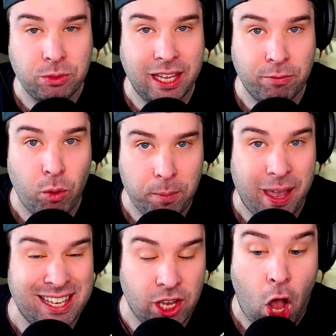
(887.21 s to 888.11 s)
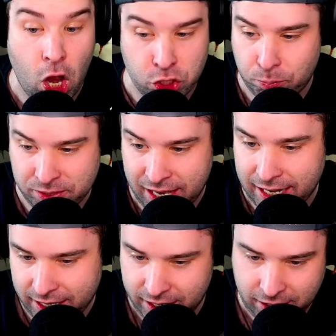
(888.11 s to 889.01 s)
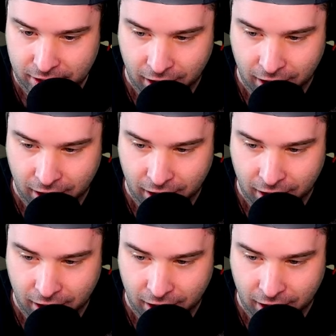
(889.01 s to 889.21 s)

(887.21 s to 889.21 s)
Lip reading: think VoIP is 100% needed.